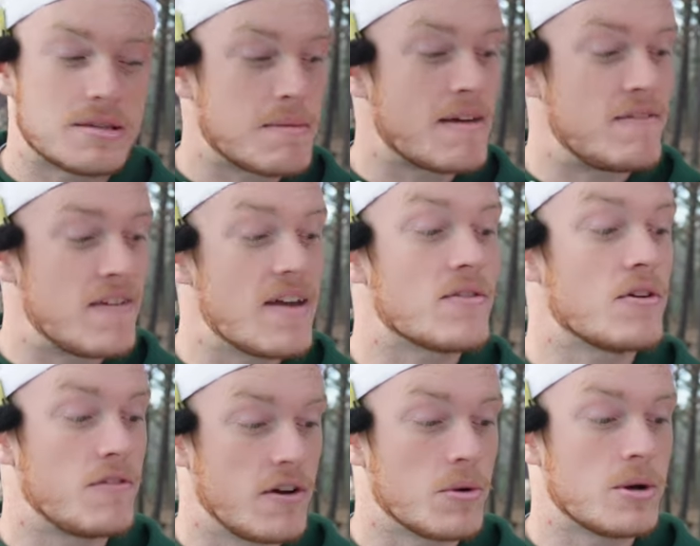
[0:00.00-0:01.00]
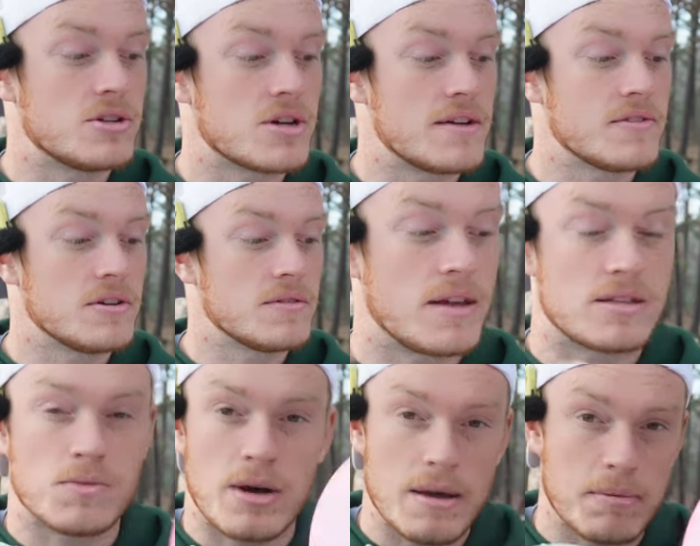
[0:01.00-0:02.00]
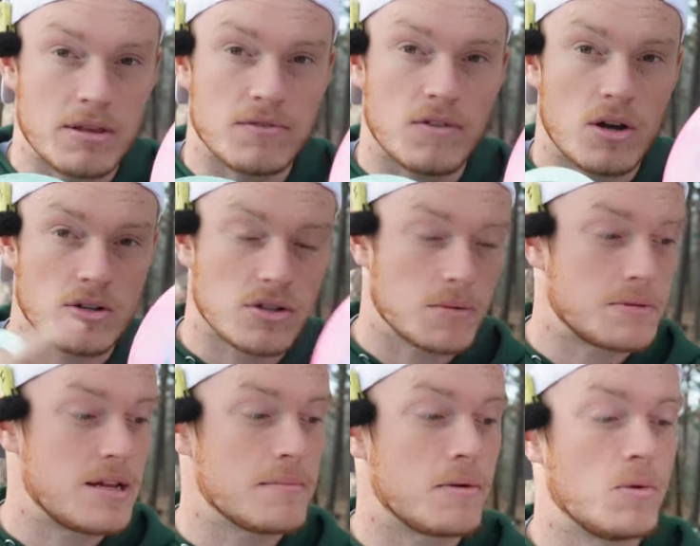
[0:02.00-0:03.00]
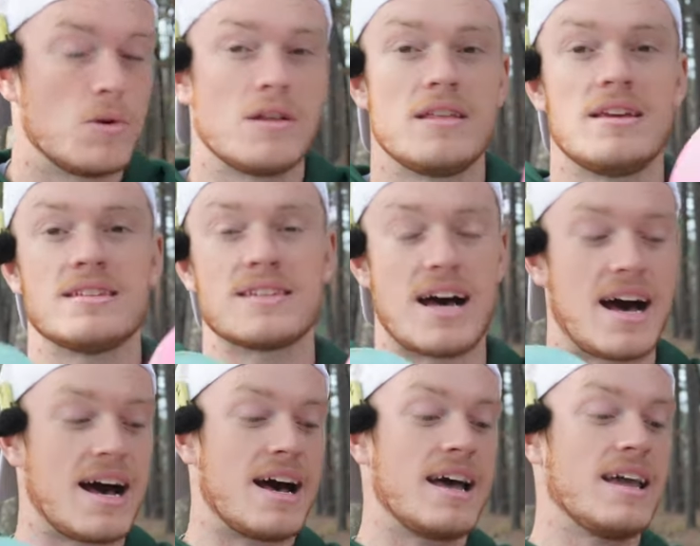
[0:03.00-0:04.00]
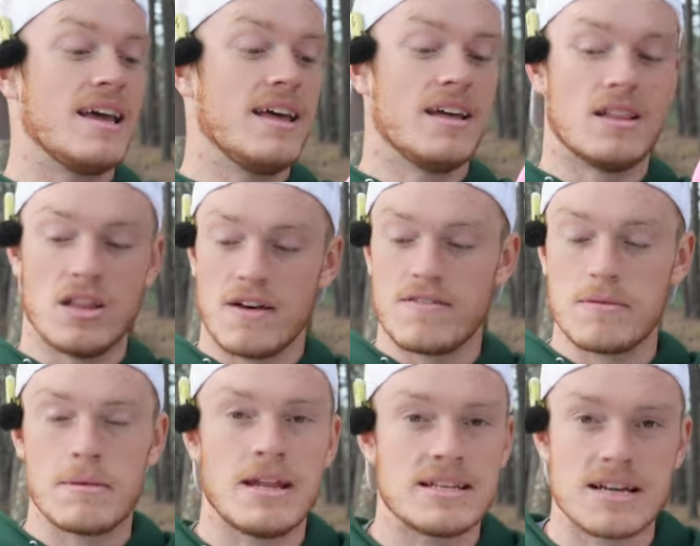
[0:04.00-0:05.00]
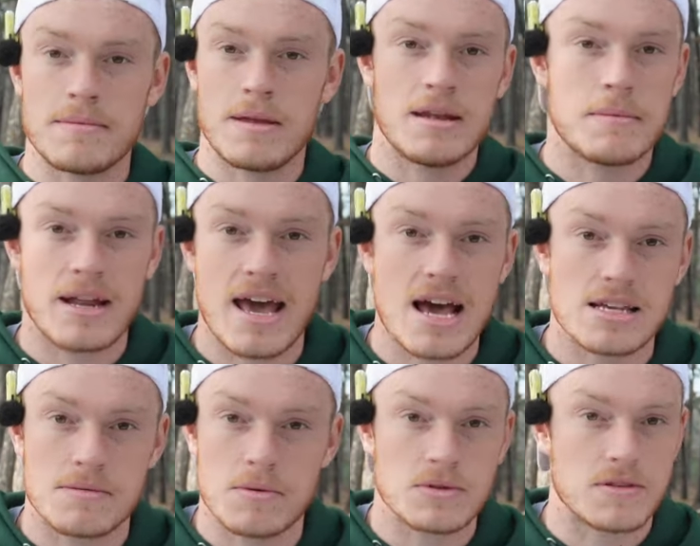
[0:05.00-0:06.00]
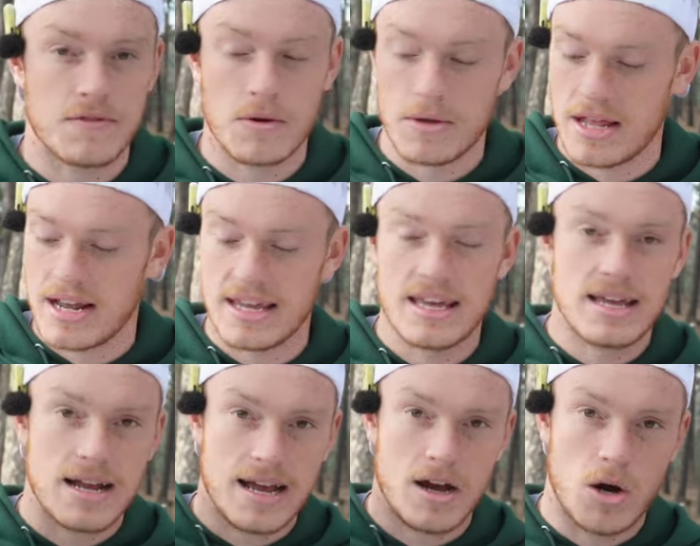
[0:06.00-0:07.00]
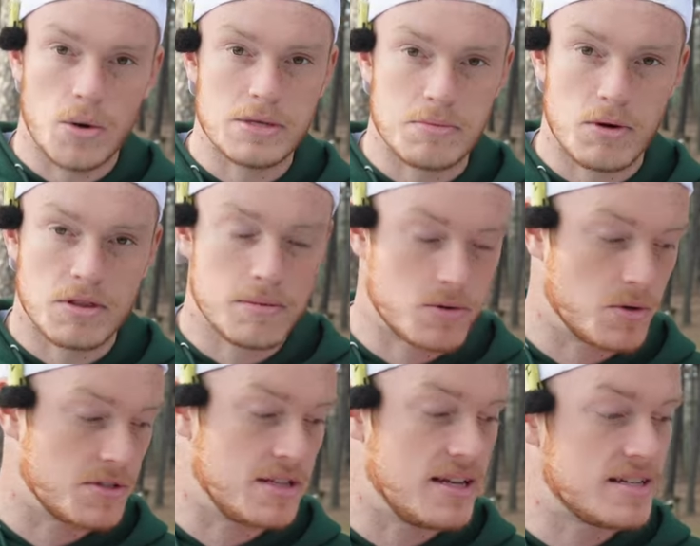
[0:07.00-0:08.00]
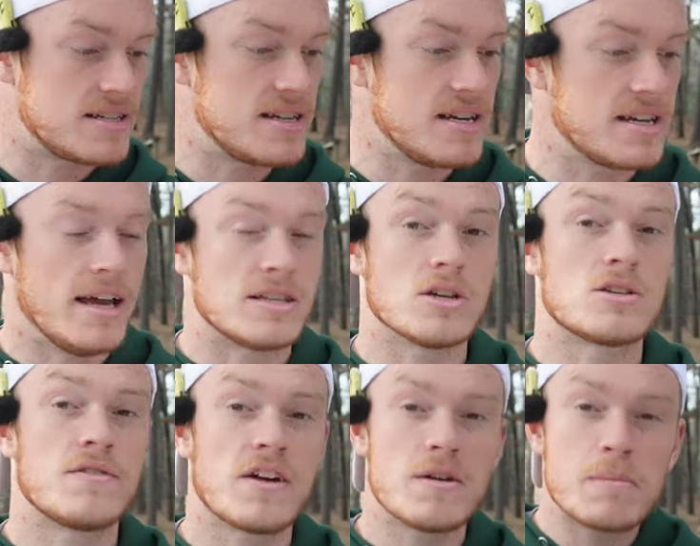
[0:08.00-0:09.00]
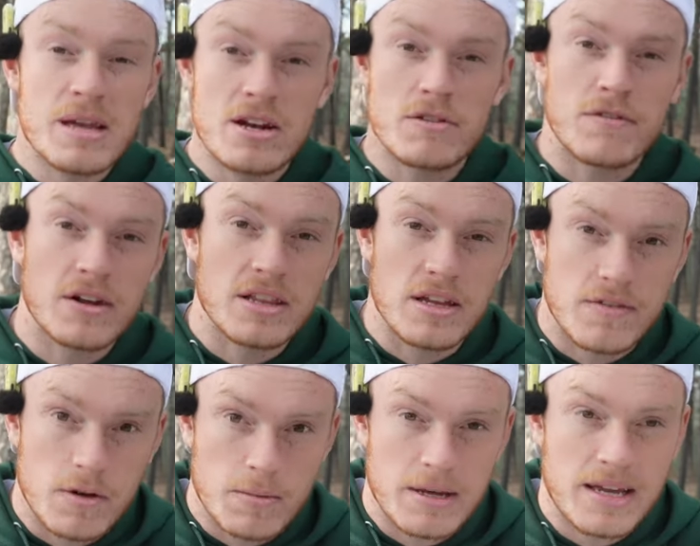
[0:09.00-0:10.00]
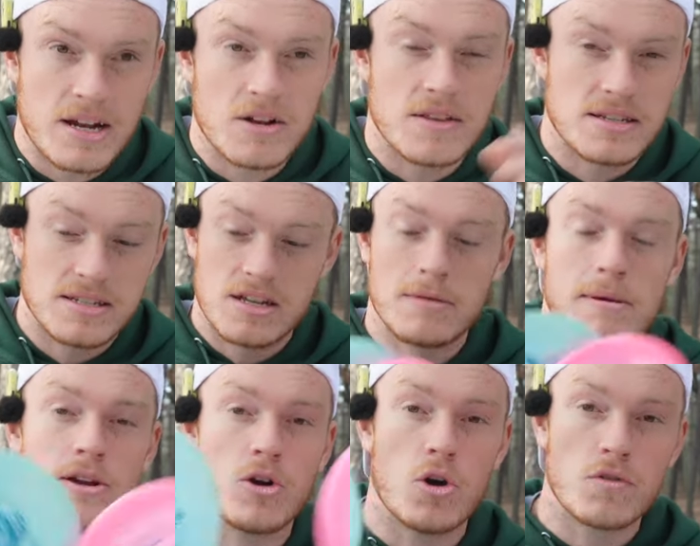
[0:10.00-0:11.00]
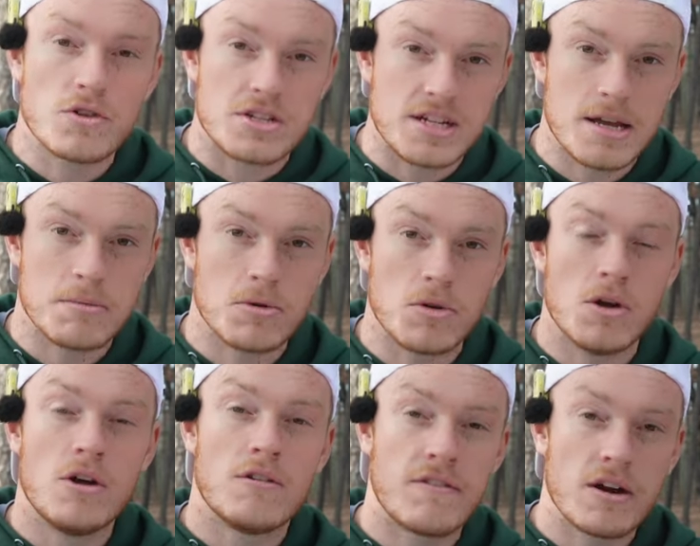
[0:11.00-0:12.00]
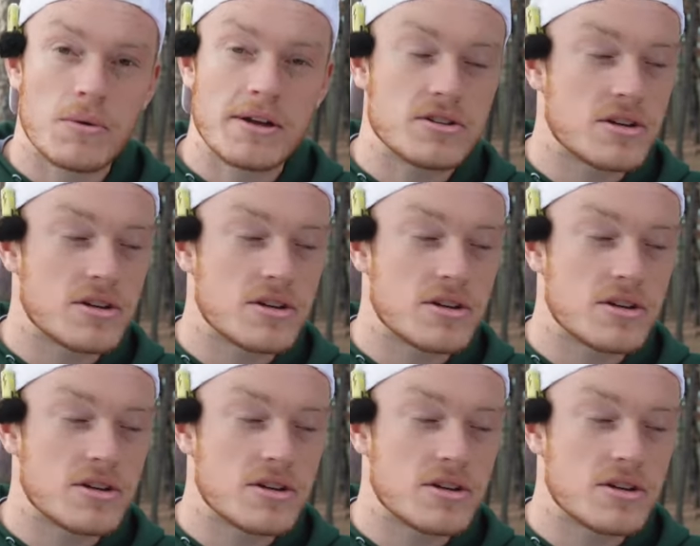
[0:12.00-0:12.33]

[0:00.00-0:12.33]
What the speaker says: is my favorite fairway driver. That's why I put the Vlog Drop stamp on one of these. I love them. Anytime anybody asks me what's a fairway that I get, I always point them towards the Instinct. It's also very beginner friendly. If you're a beginner, this is gonna be your overstable fairway